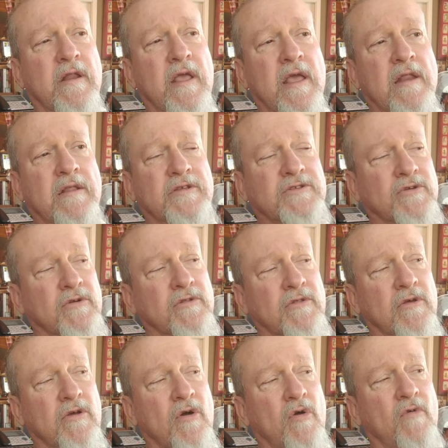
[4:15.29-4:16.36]
And you sort of
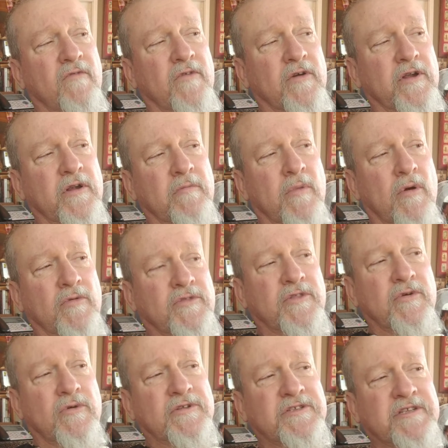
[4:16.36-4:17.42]
look over, you're both
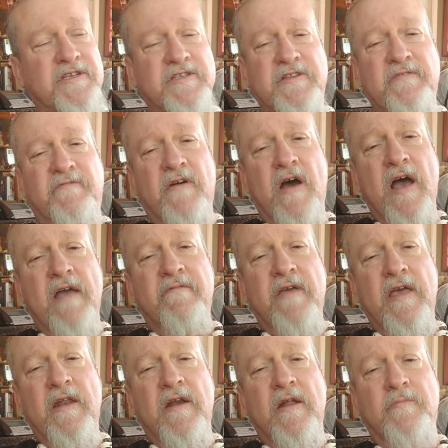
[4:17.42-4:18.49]
doing 65
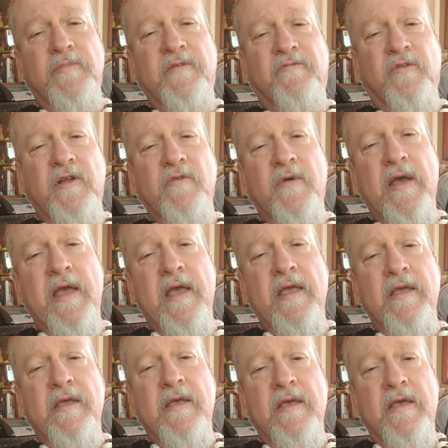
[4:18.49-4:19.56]
headed up the
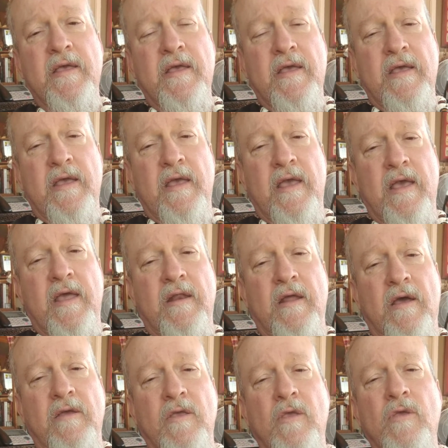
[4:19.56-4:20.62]
freeway. And
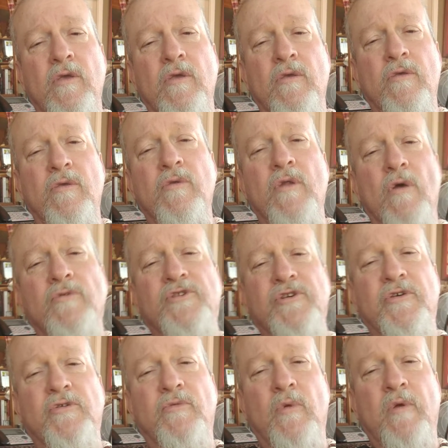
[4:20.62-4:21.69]

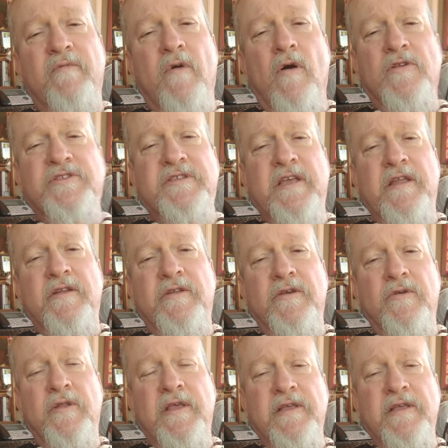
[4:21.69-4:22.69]
dude, we've all seen dude.